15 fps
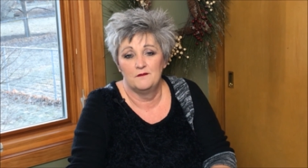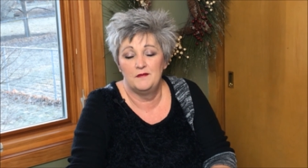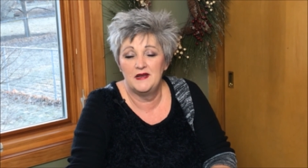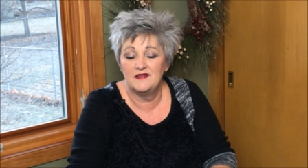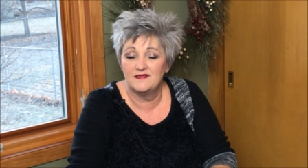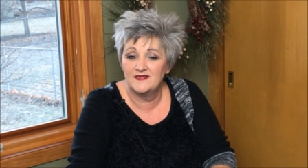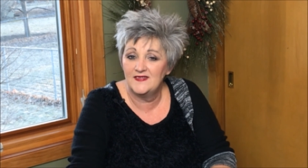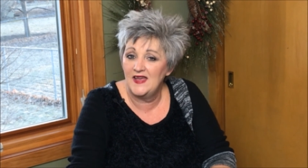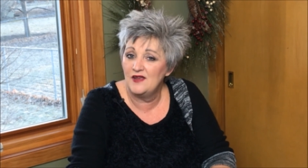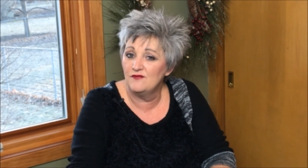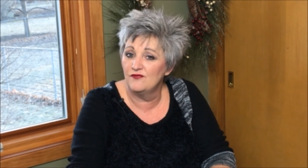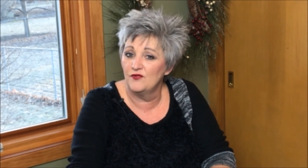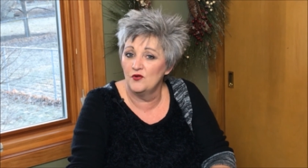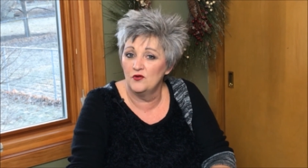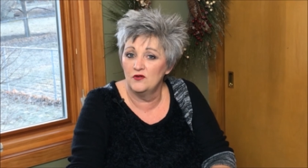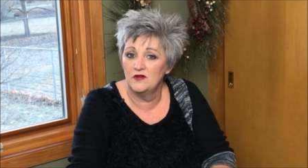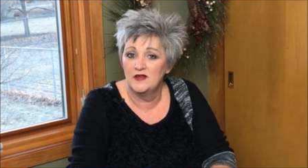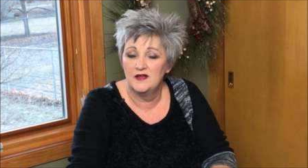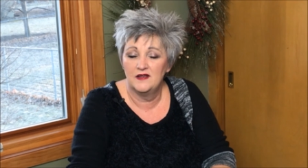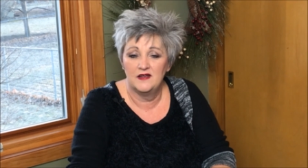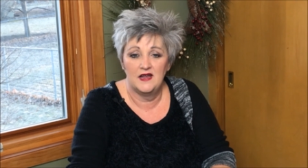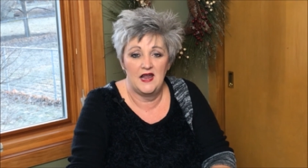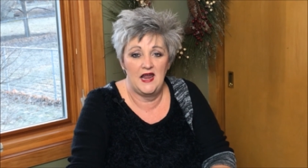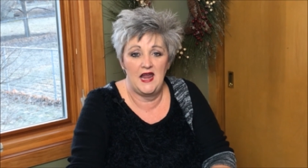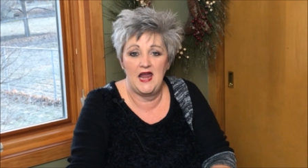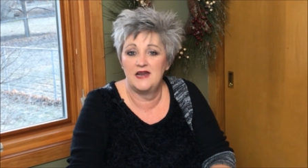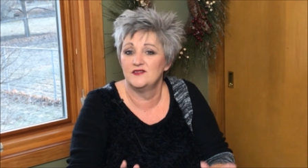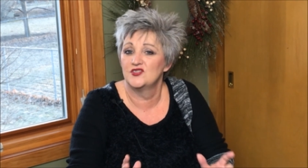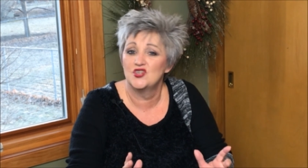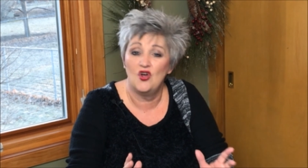being thankful
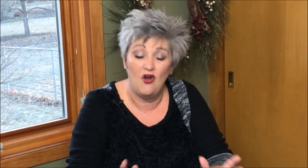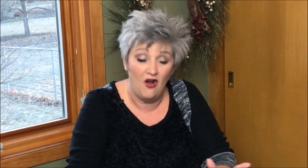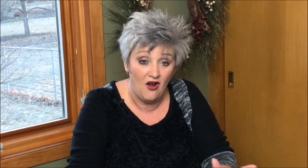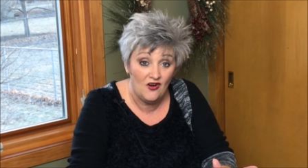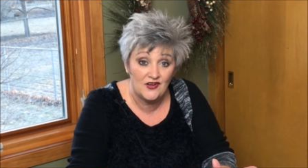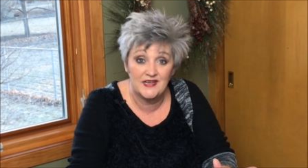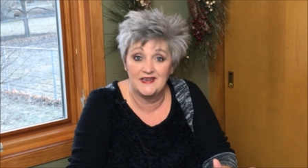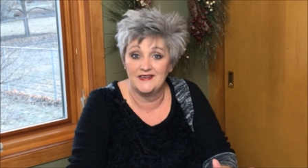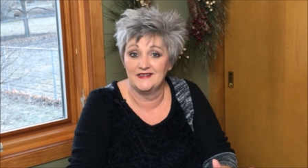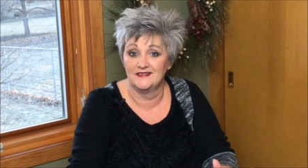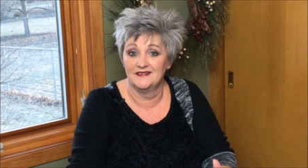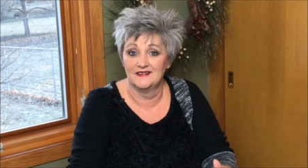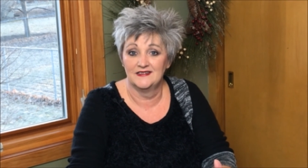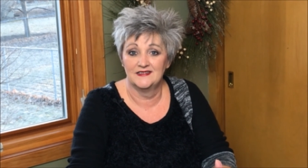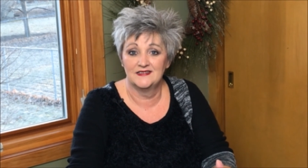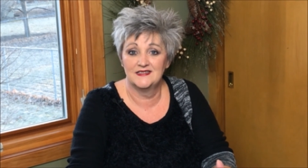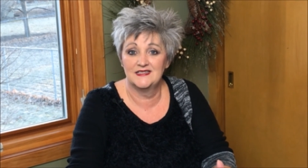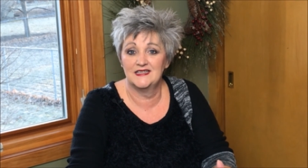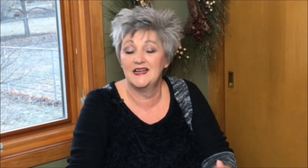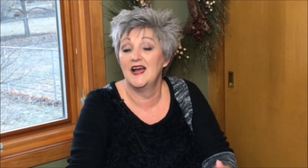and talking to